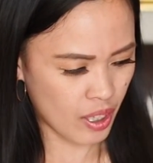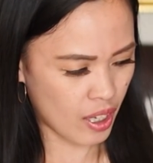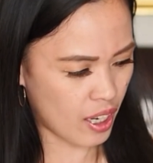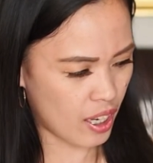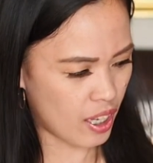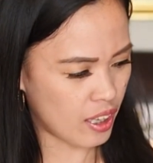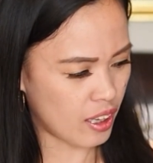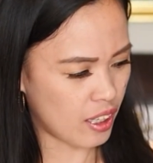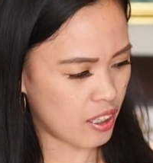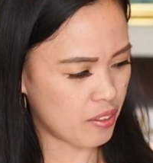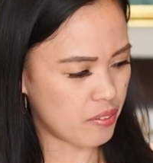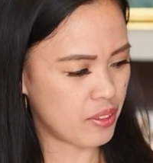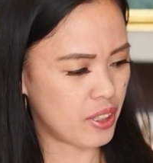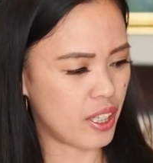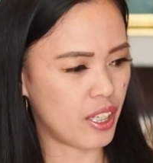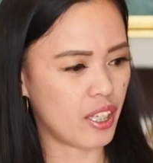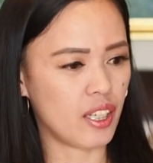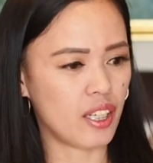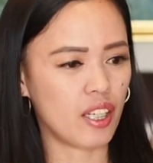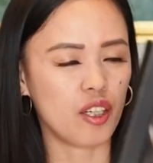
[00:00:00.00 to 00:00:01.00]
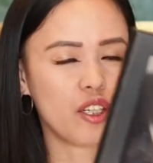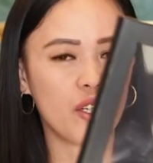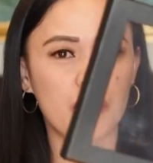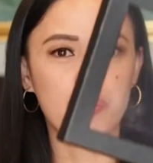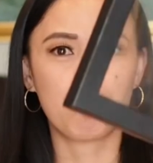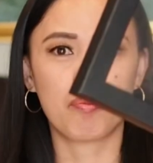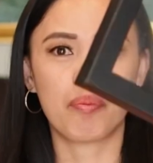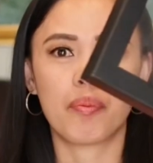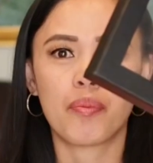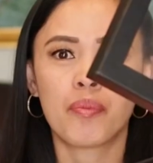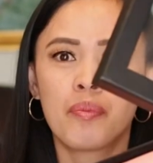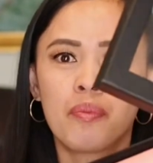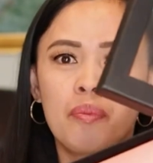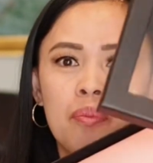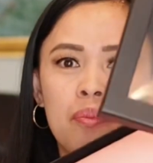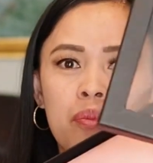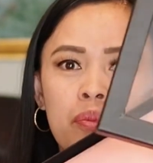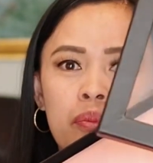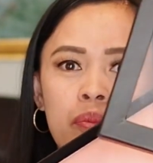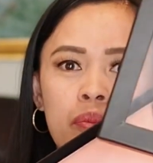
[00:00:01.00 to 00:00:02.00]
I love the
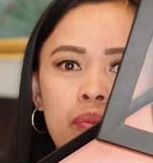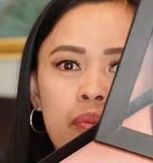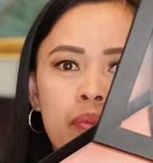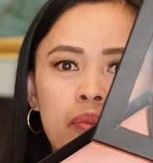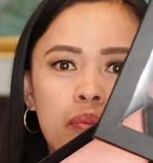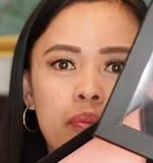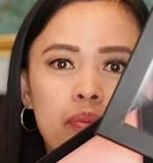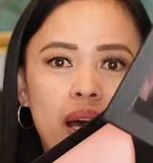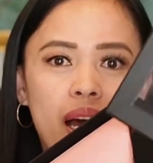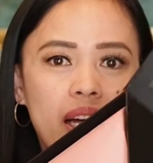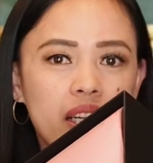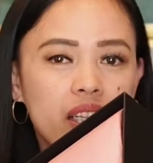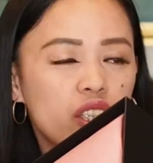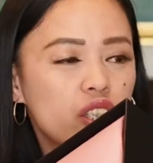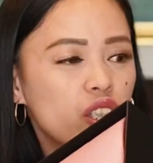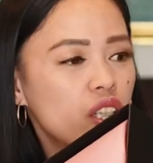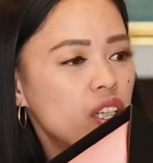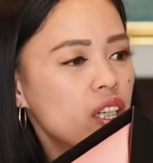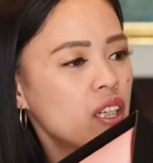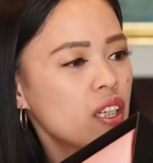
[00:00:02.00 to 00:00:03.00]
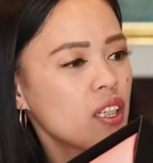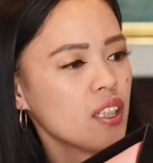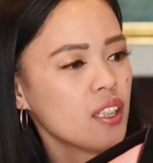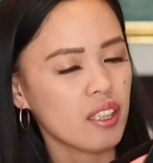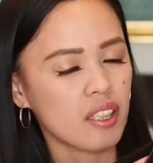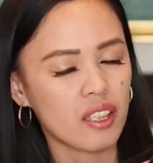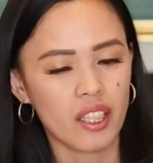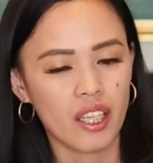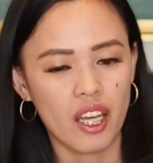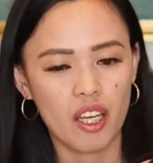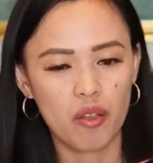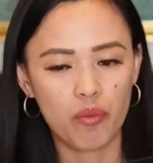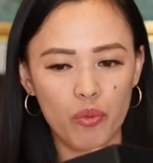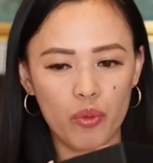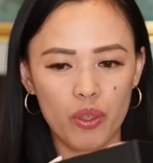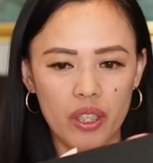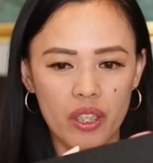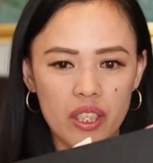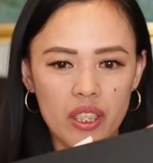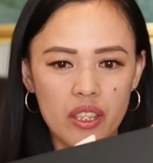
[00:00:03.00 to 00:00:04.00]
packaging. Came
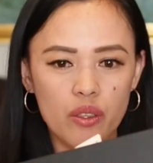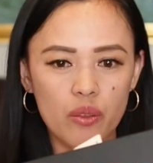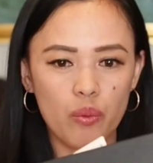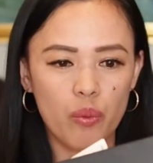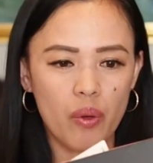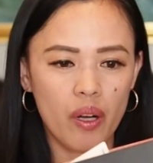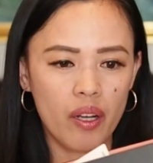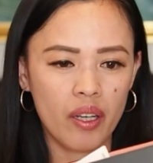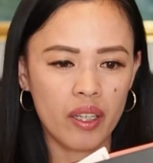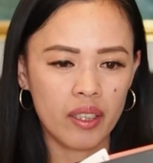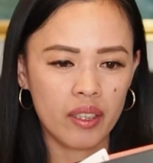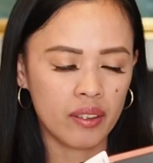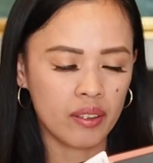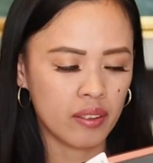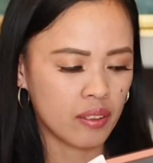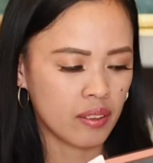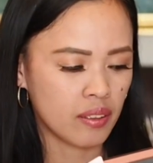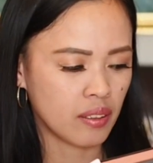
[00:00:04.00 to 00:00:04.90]
with this one.